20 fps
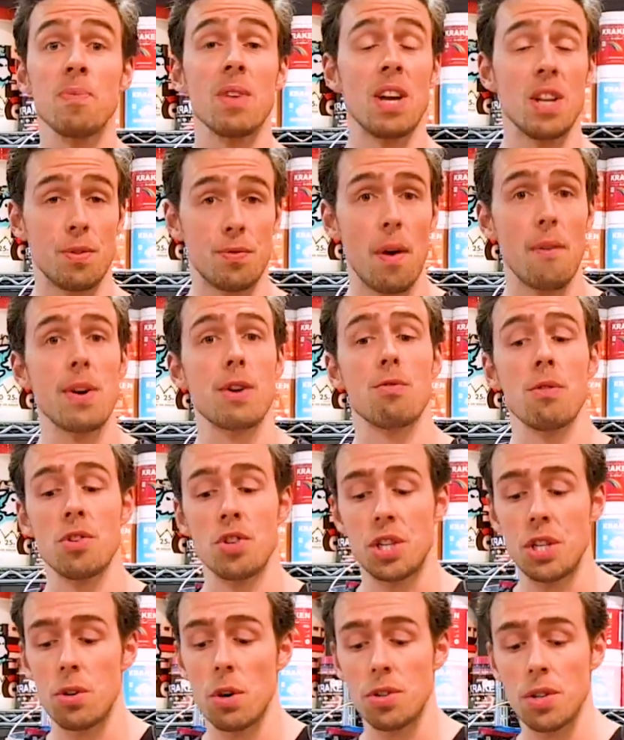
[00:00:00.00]
It's very
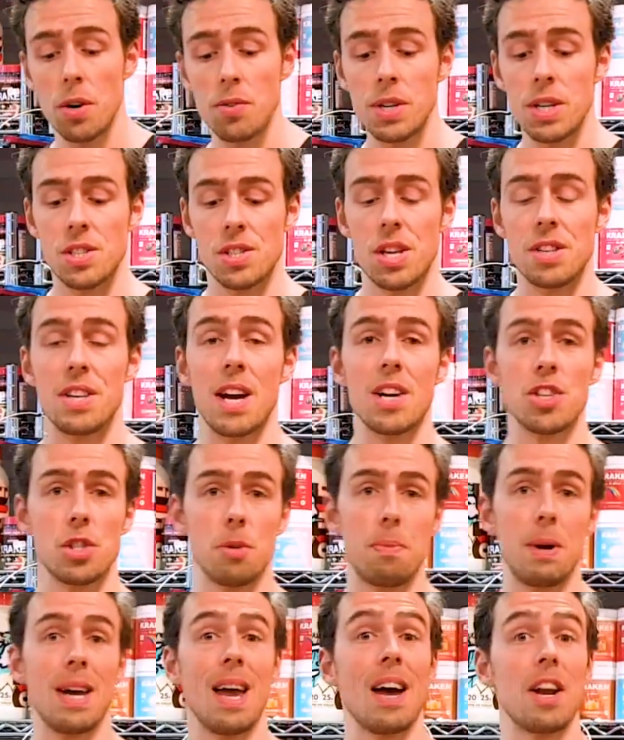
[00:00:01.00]
crunchy. Not only is the texture
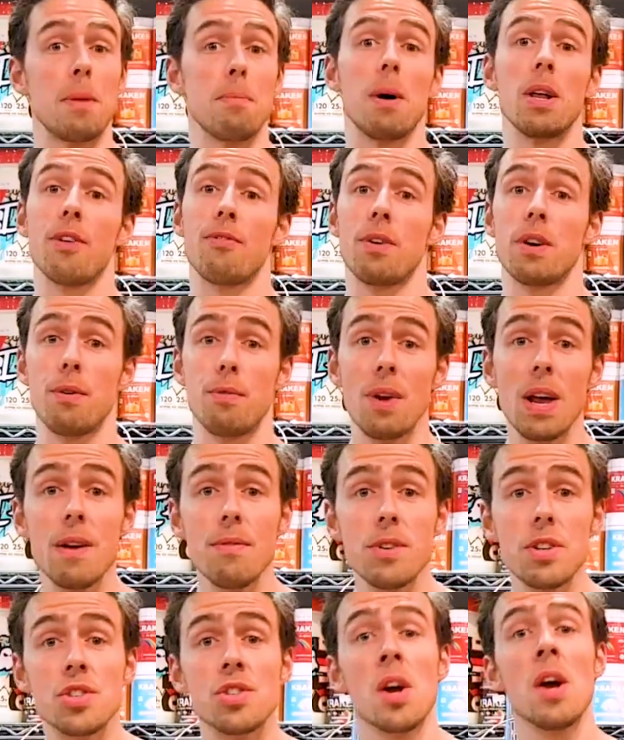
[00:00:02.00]
being added by the funny
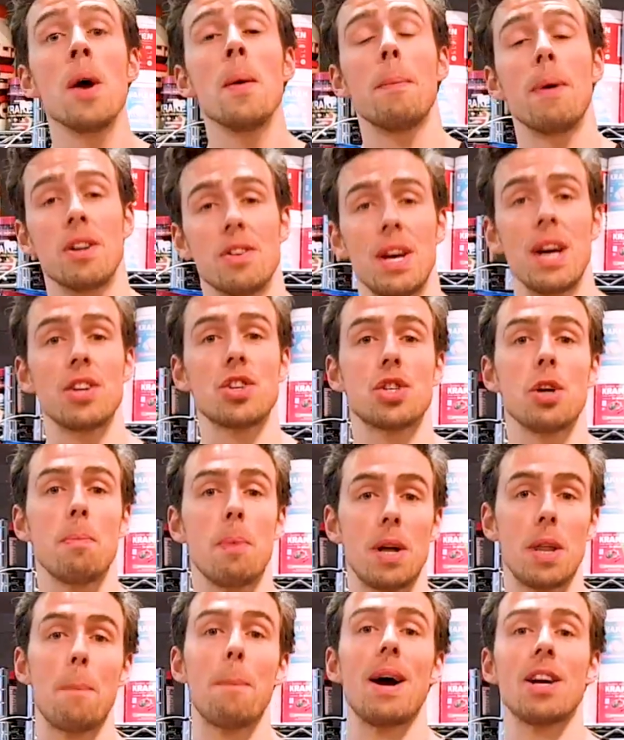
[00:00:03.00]
flavors, but texture
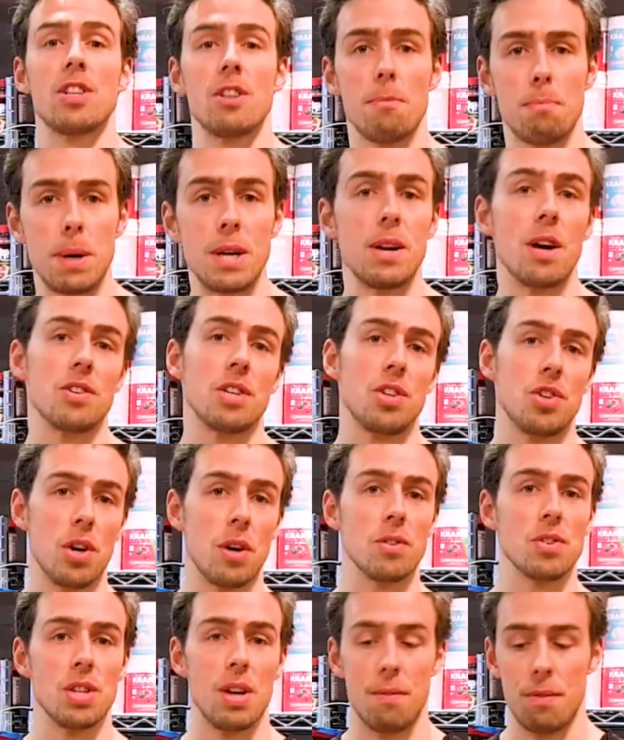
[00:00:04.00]
by the massive peanutty
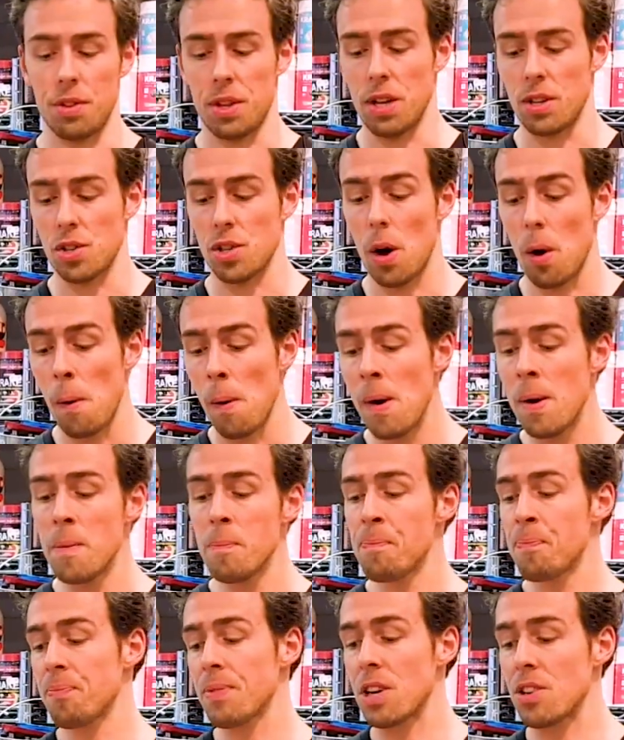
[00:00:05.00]
chunks and everything. So
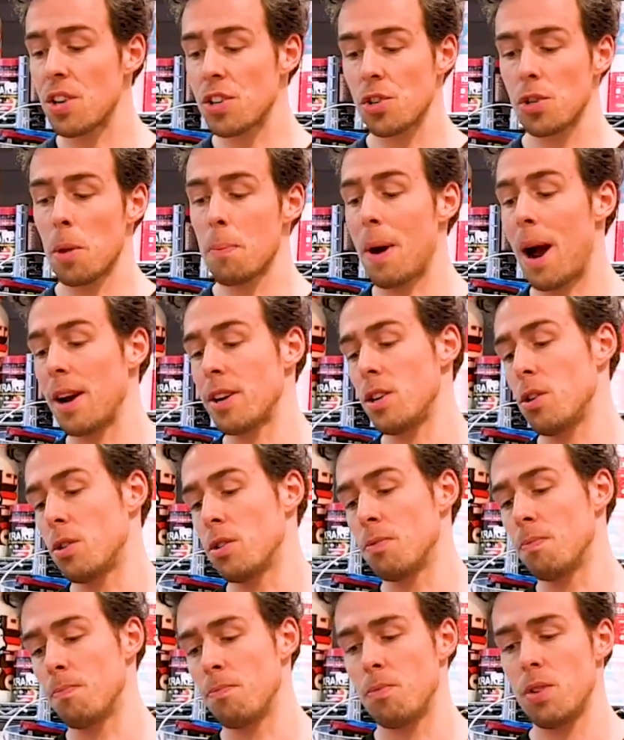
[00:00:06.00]
it says on the back, you
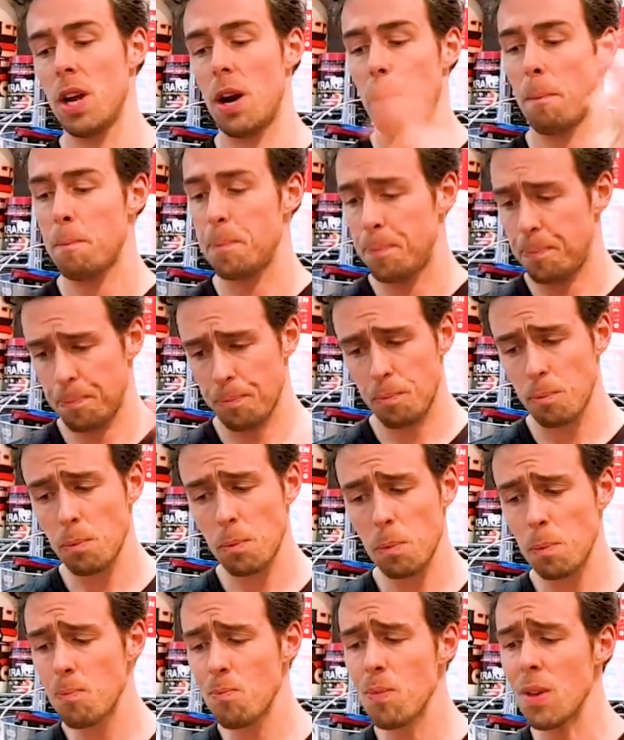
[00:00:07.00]
can,
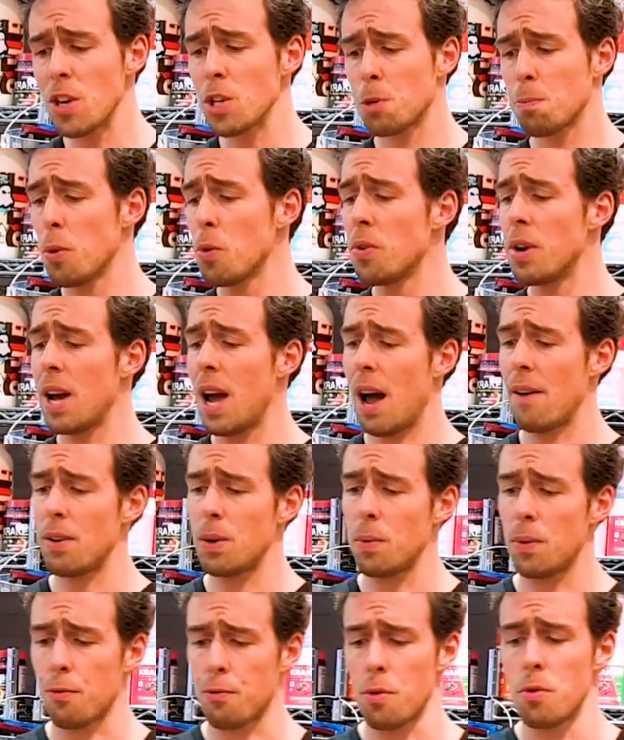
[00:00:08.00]
spoon it, have it
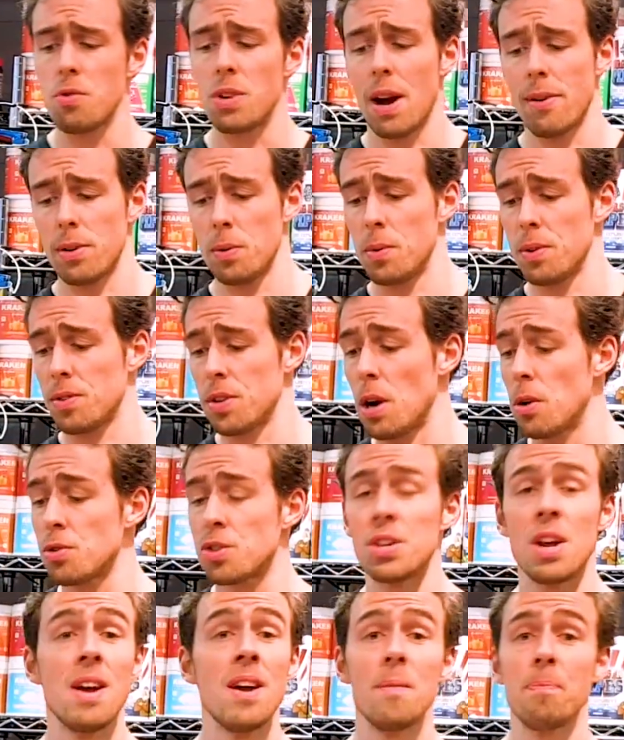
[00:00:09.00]
with fruit, have it with
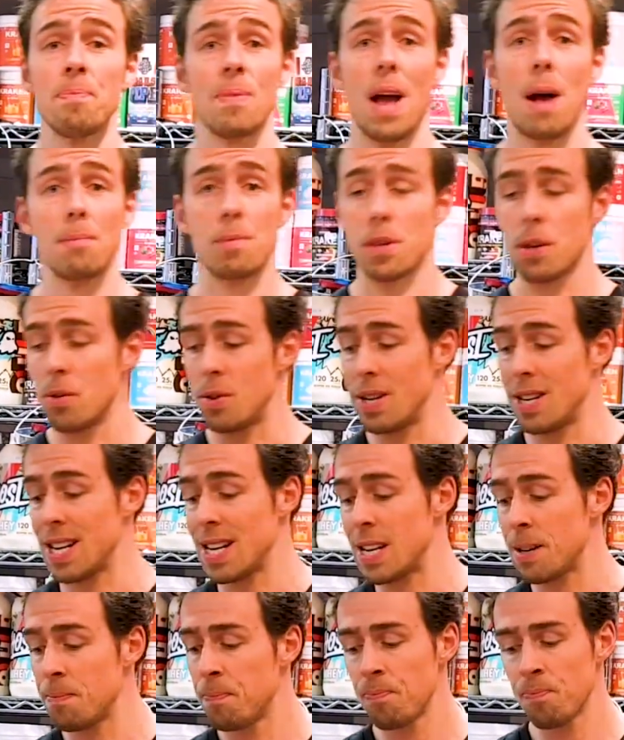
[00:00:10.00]
toast. Absolutely
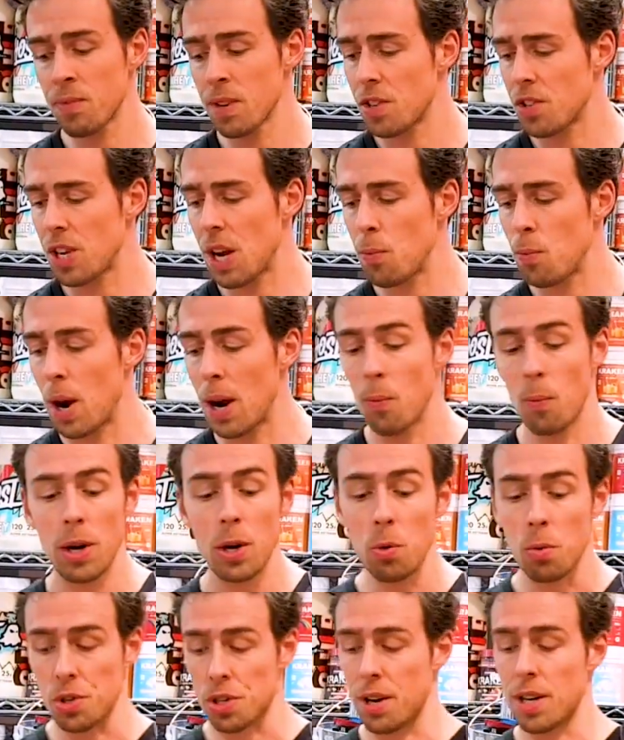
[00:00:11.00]
can. Same way, we
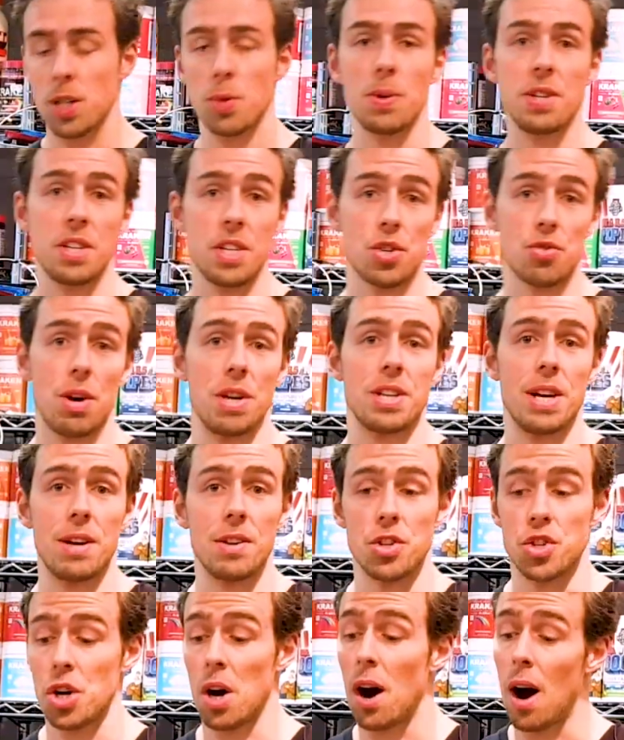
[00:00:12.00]
always like to eat it straight out of the
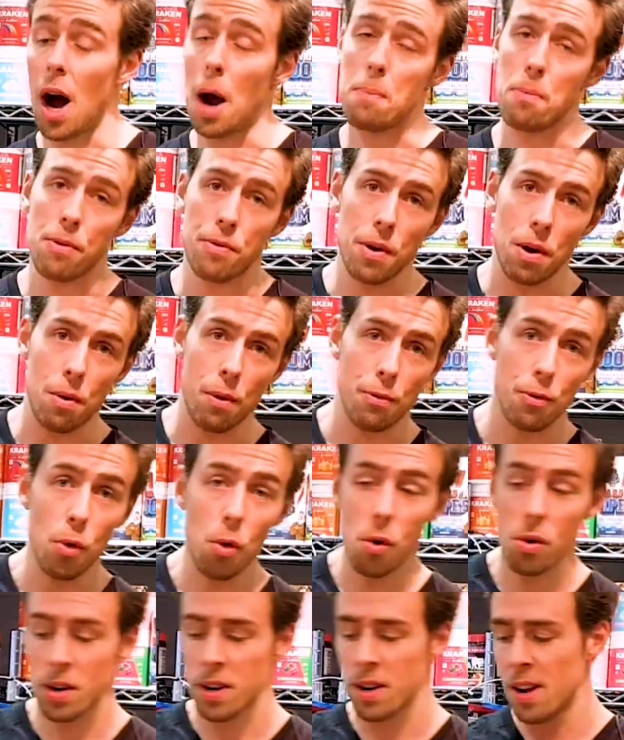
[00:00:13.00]
jar. I prefer a
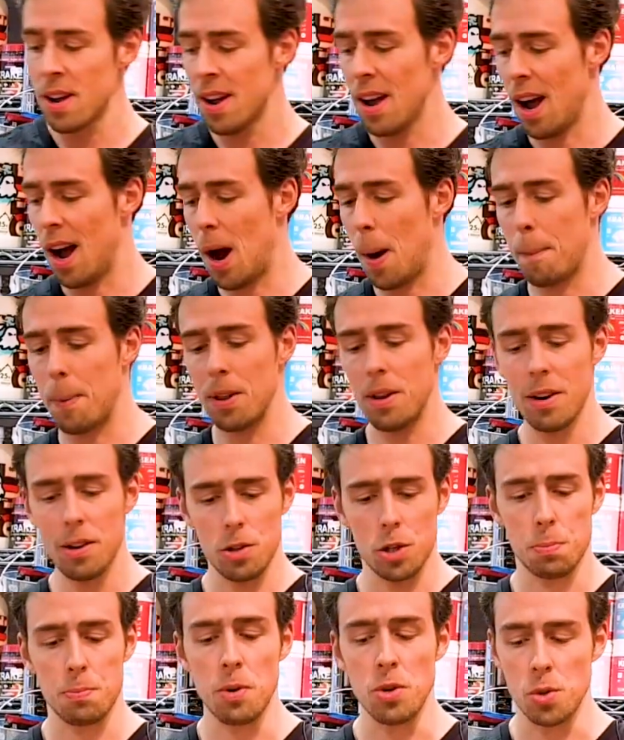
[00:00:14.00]
fork, but the little
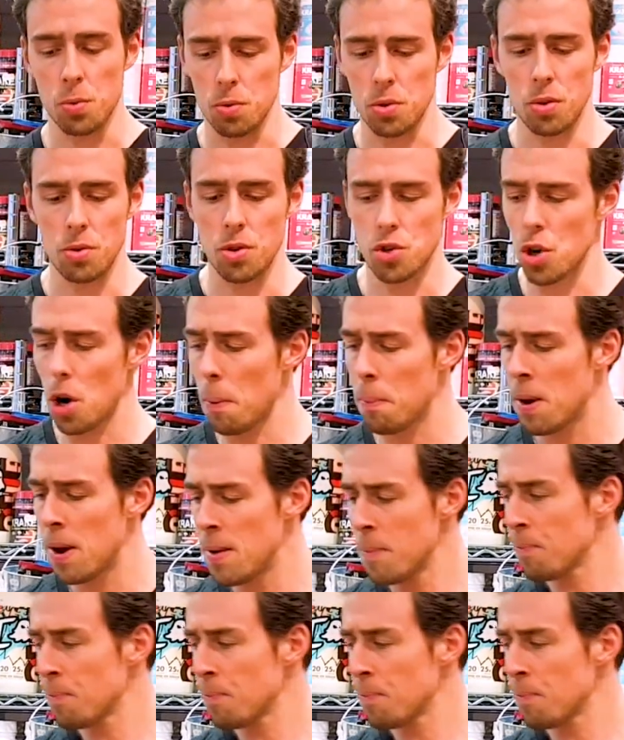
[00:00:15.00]
spoons will do the job.